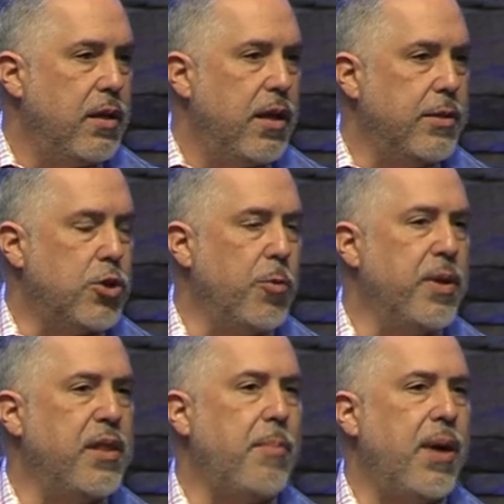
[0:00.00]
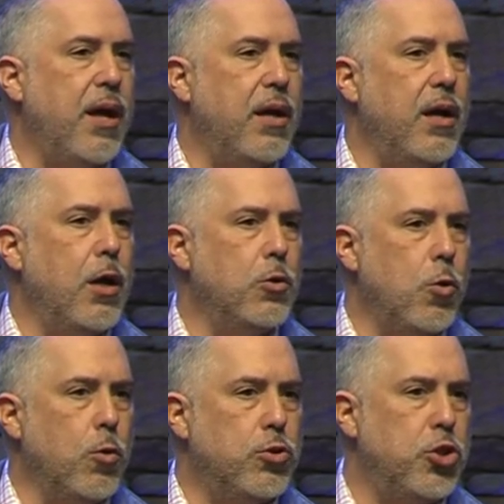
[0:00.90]
and told me that my
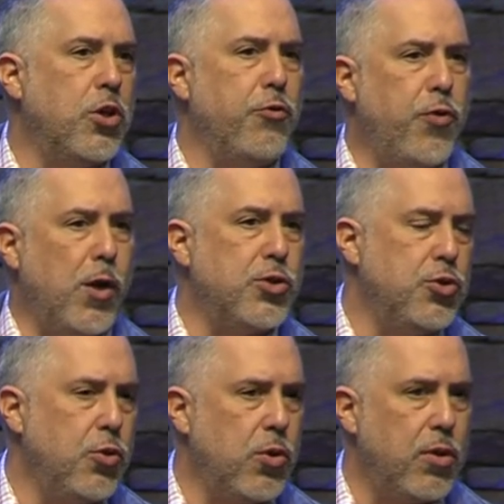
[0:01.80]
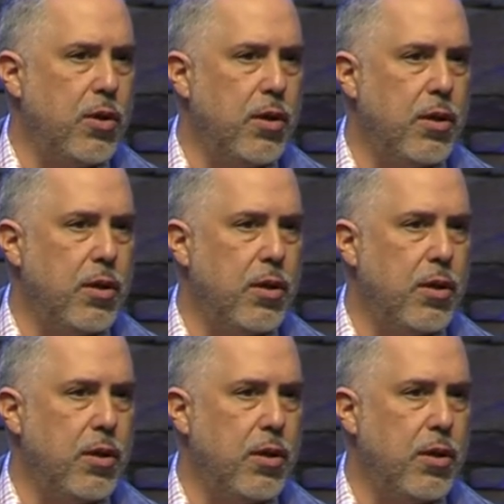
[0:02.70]
uncle took a false door.